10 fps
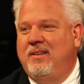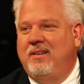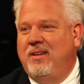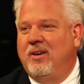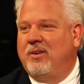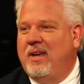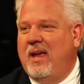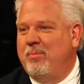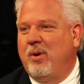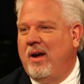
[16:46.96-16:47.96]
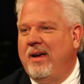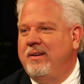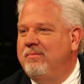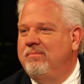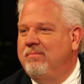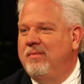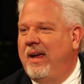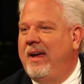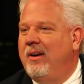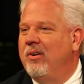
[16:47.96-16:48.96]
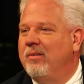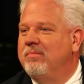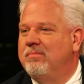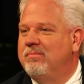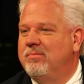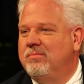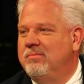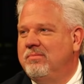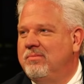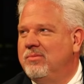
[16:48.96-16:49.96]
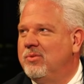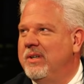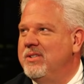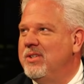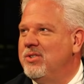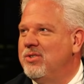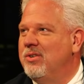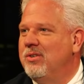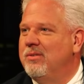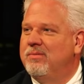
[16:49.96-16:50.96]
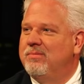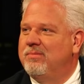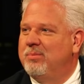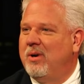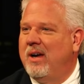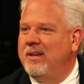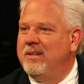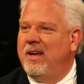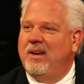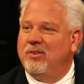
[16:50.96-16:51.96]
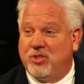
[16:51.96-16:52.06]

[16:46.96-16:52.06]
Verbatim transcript: you know, Gay Pride Day or I think Transitional Pride Day or